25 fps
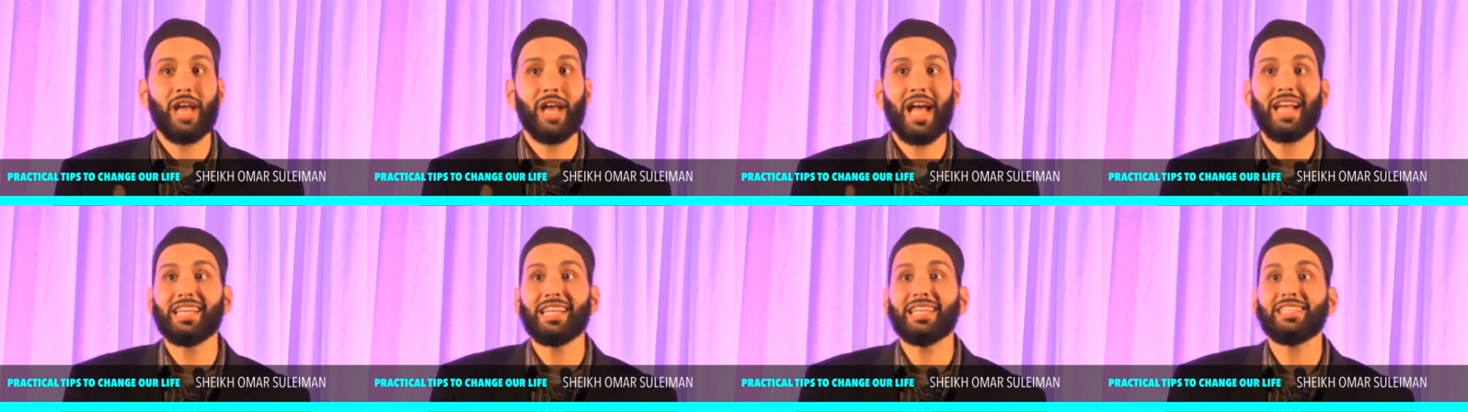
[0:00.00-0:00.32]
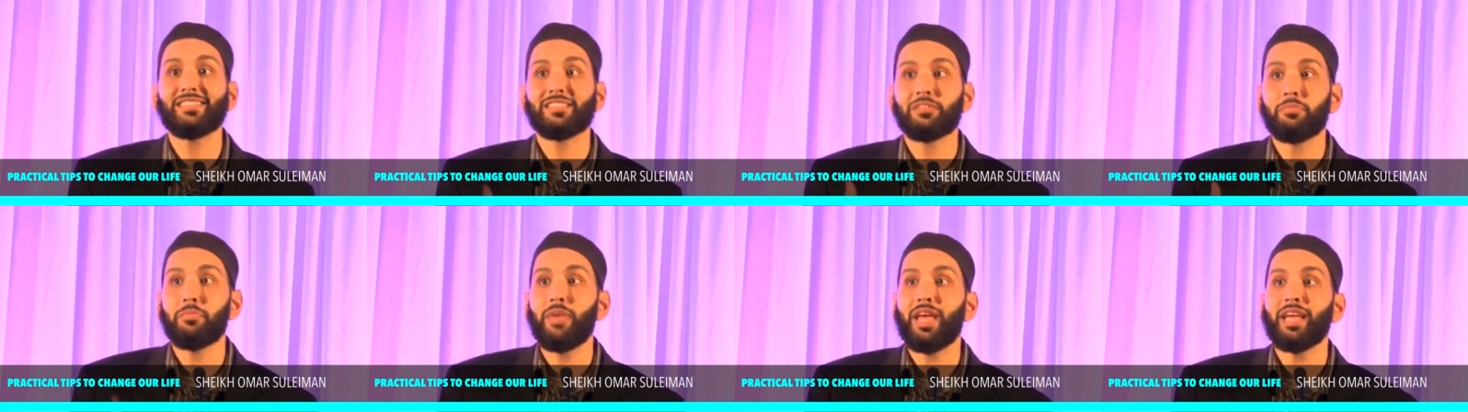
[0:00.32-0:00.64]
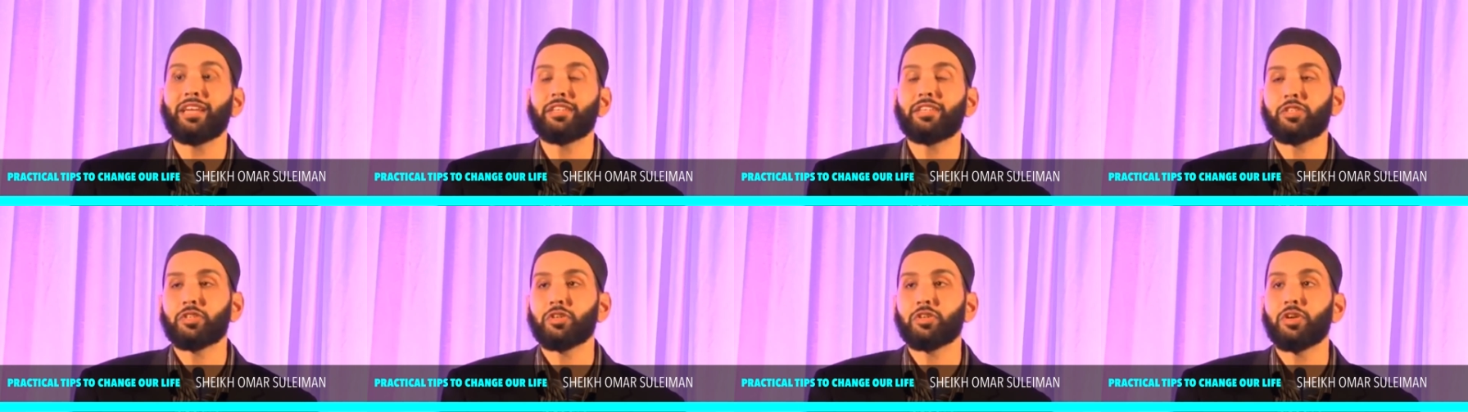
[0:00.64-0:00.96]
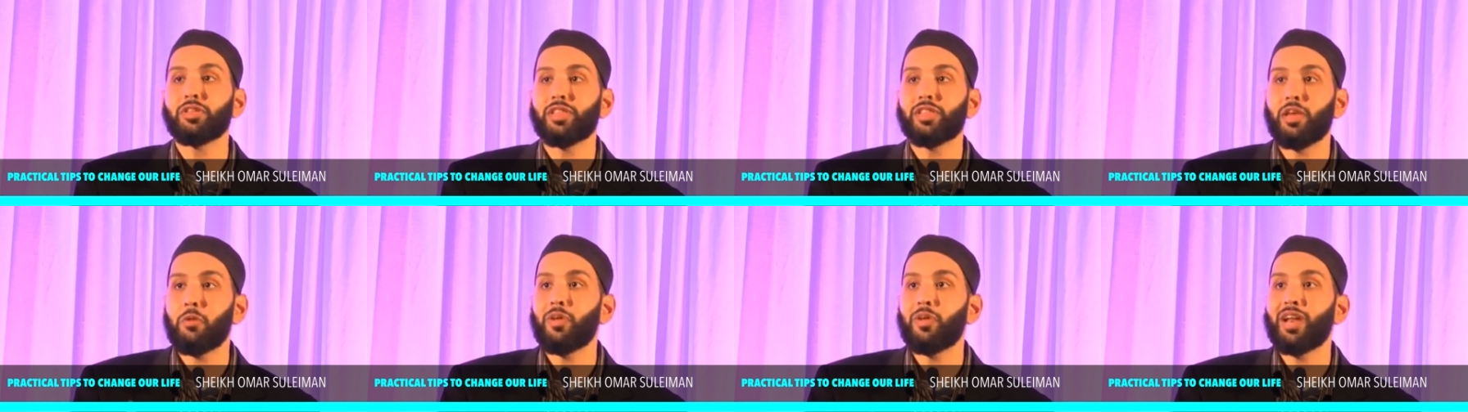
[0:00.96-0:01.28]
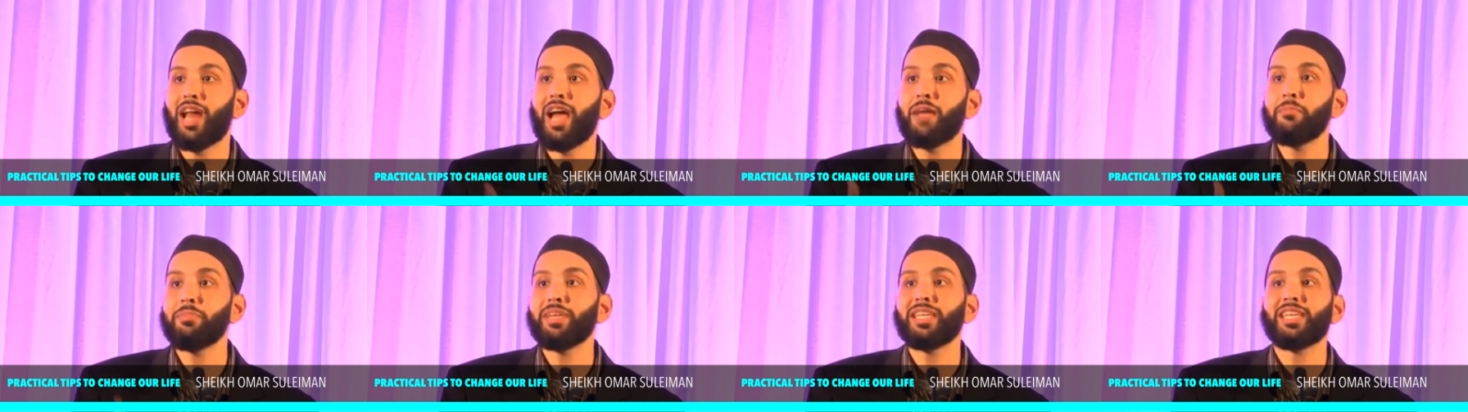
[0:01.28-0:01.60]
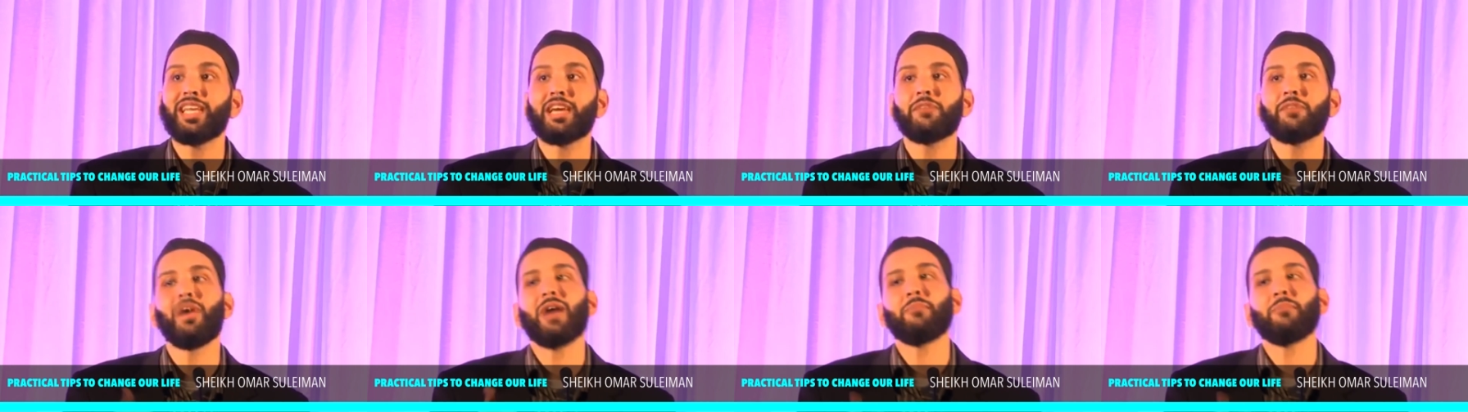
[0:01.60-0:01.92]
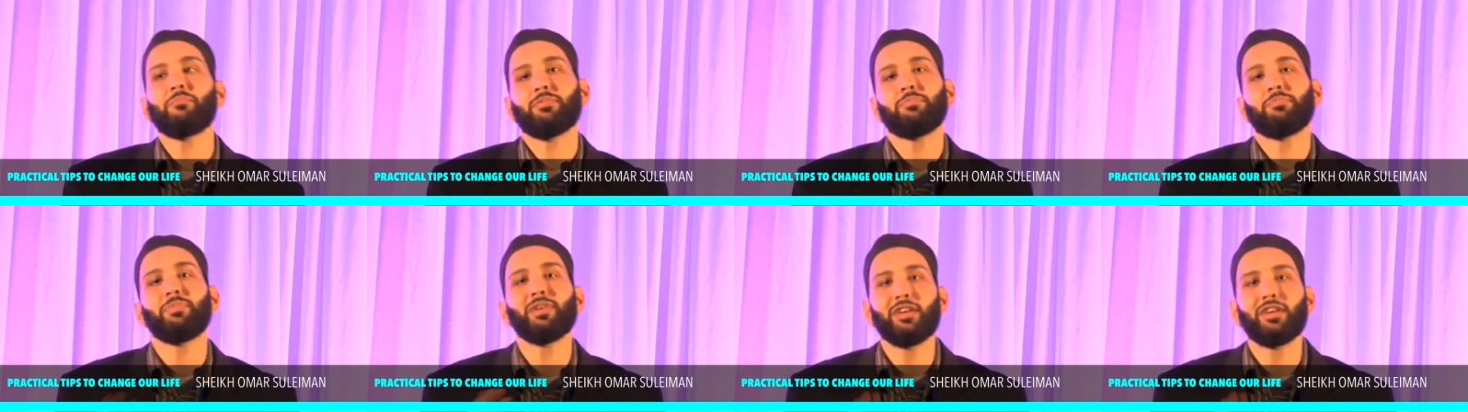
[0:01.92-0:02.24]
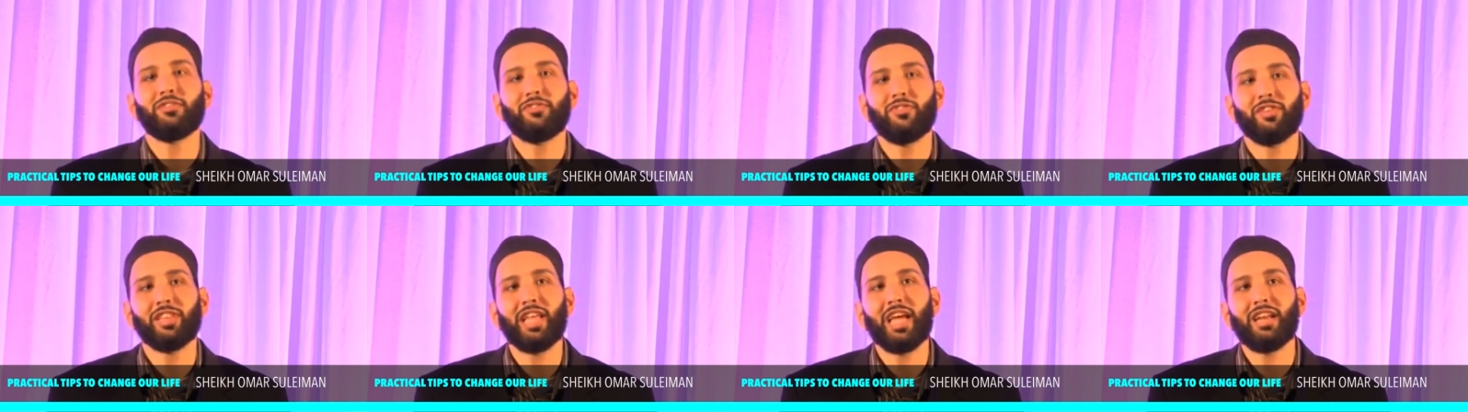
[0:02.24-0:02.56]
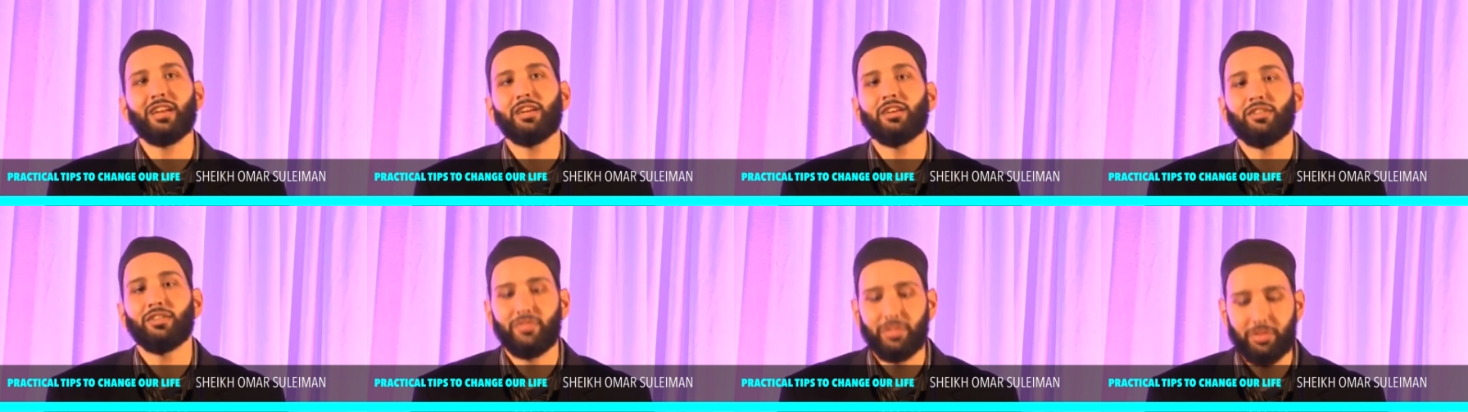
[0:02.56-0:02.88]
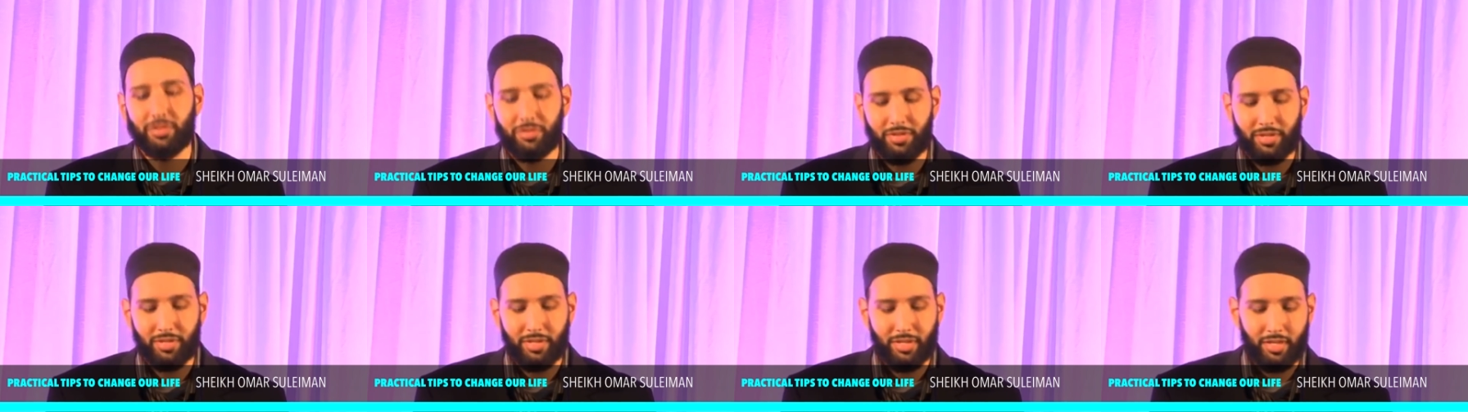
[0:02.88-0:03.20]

I need to make sure that when I meet Him, I'm prepared for that interview.